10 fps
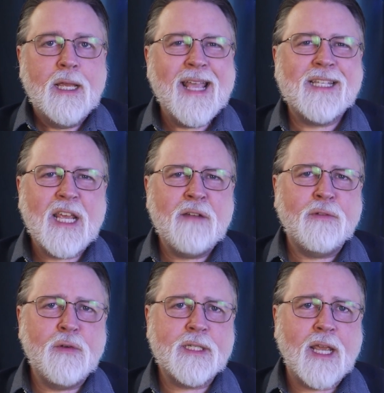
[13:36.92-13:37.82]
Its
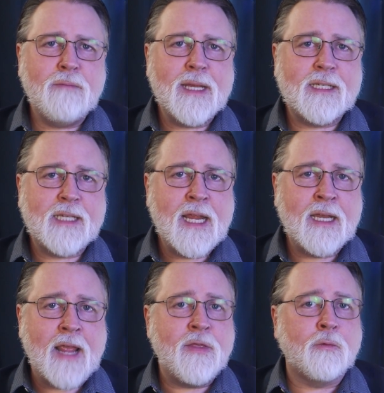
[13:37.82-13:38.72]
influence can be seen
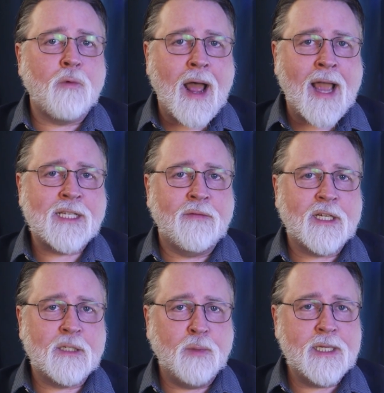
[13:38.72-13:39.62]
in the rise of
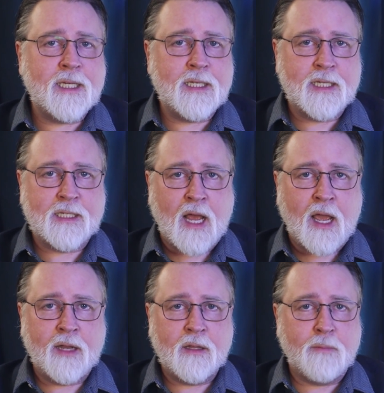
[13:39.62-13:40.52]
explicit
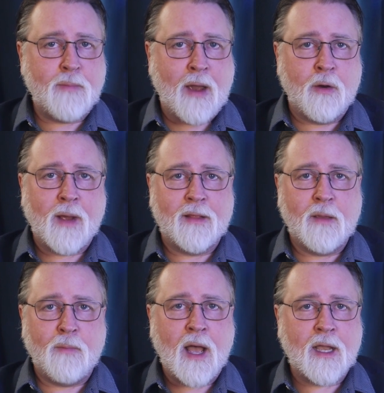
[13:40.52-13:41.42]
design, the Powered by the
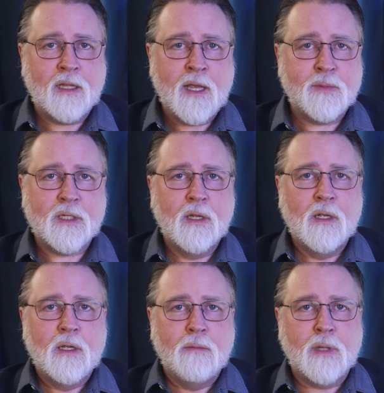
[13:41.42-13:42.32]
Apocalypse,
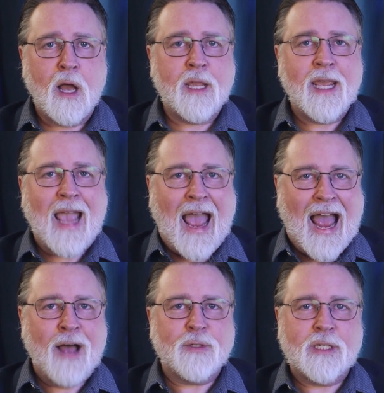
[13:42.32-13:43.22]
Belonging
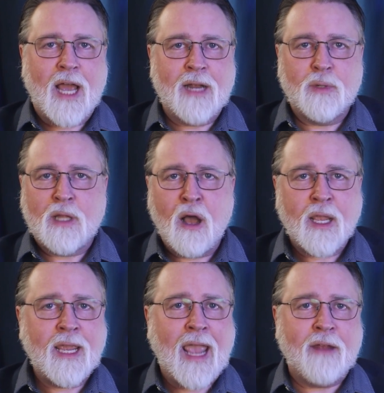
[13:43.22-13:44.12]
Outside
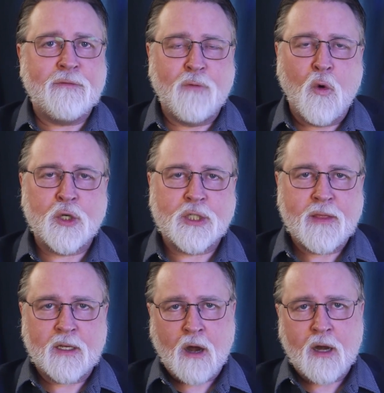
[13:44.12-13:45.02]
Belonging, and Forged in
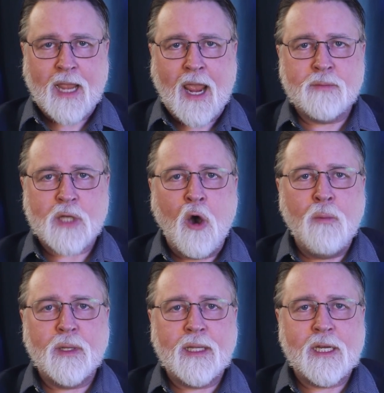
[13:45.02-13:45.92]
the Dark games
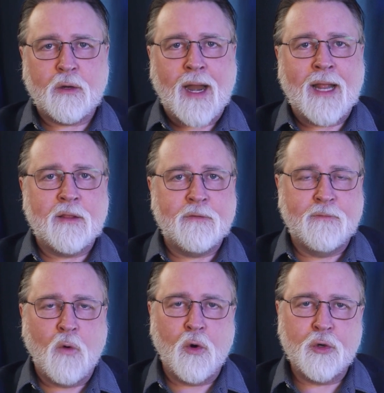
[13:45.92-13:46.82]
openly credit the
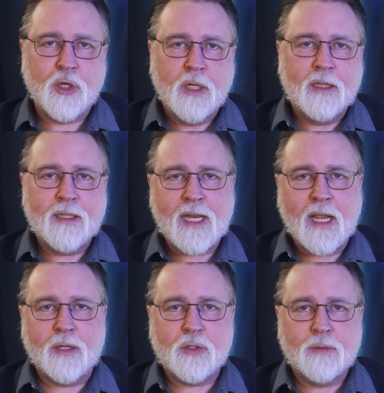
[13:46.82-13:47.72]
Forge
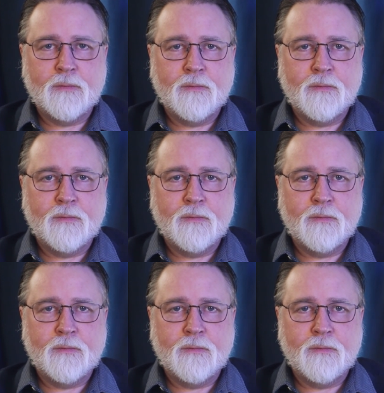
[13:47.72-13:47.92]
lineage.